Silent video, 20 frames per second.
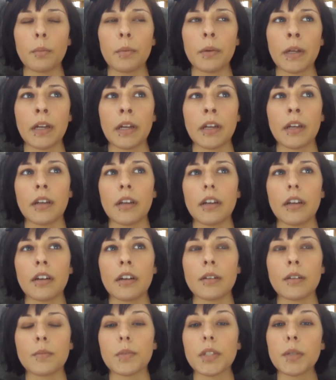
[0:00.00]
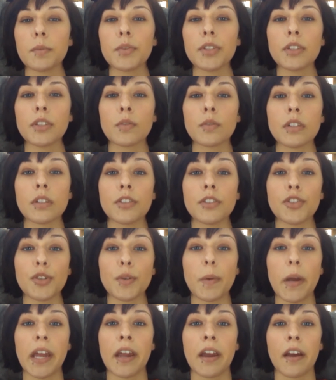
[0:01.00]
be somewhere in northern
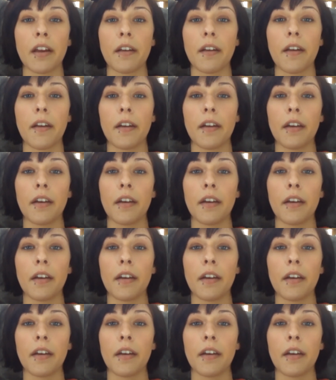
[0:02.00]
Japan,